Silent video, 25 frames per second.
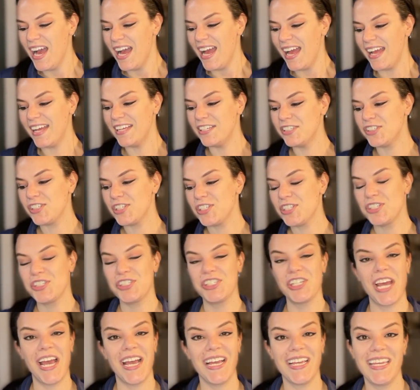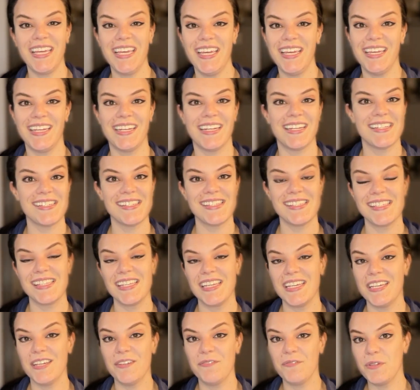and just check in,
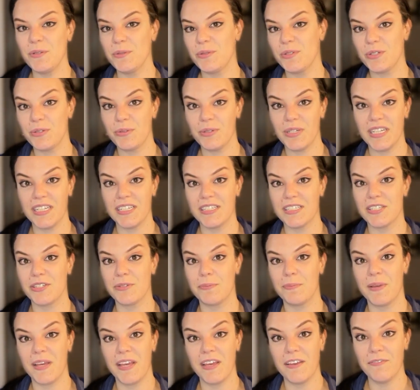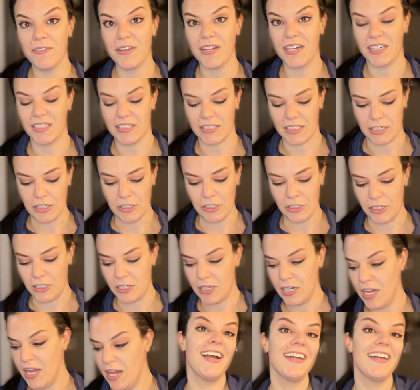see if you do need to pivot a little.